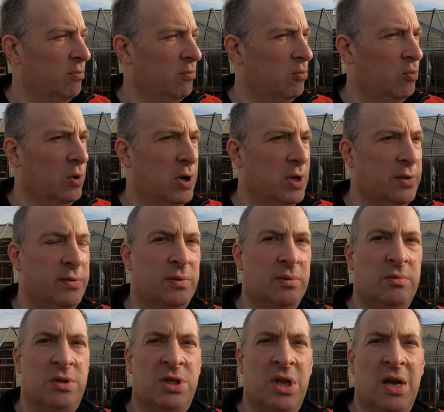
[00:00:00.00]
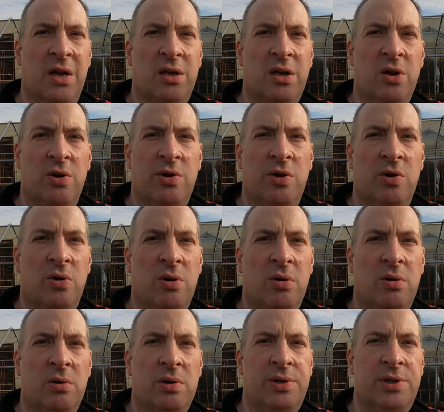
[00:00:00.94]
with silicone
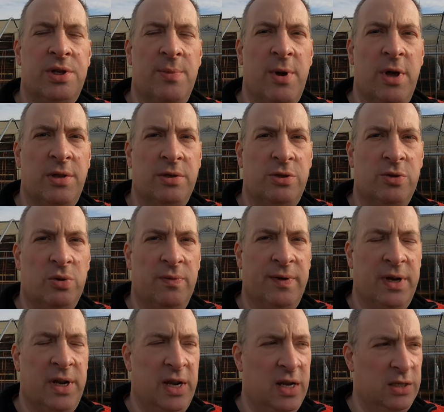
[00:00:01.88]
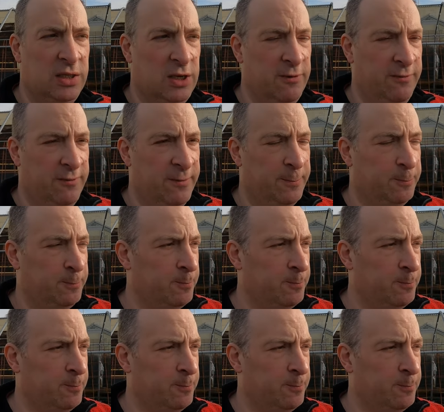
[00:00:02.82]
or some other sort of adhesive.